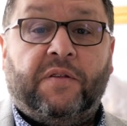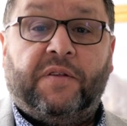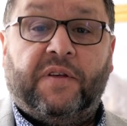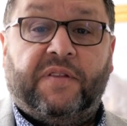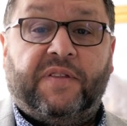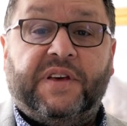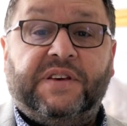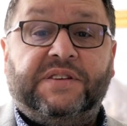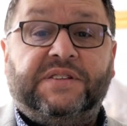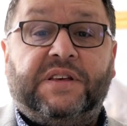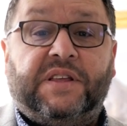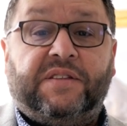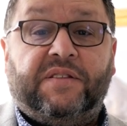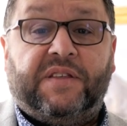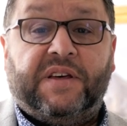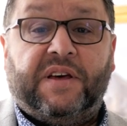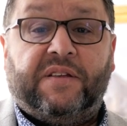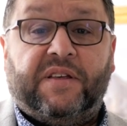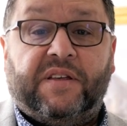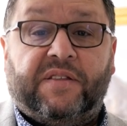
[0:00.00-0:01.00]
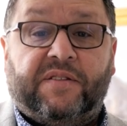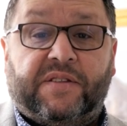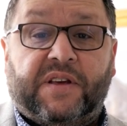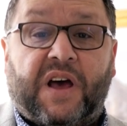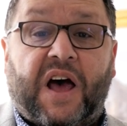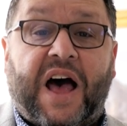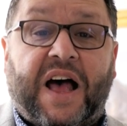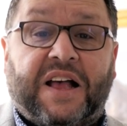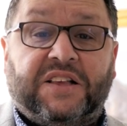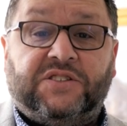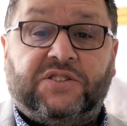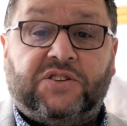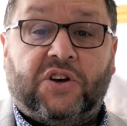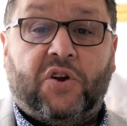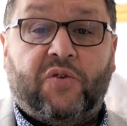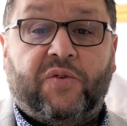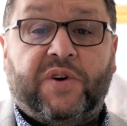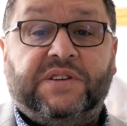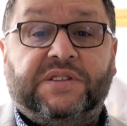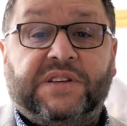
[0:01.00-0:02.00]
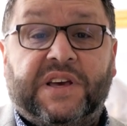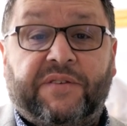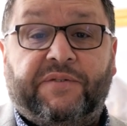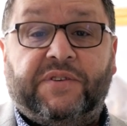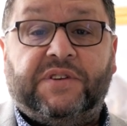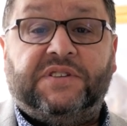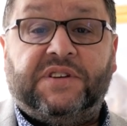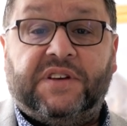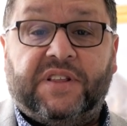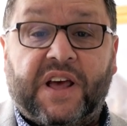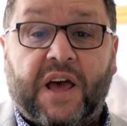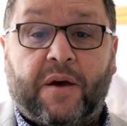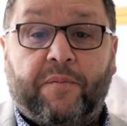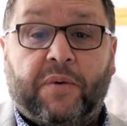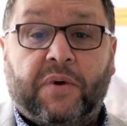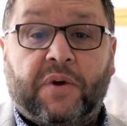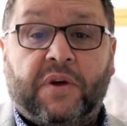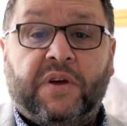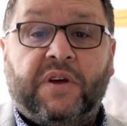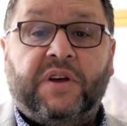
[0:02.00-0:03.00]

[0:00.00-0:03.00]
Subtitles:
that that Hatzola has given to them,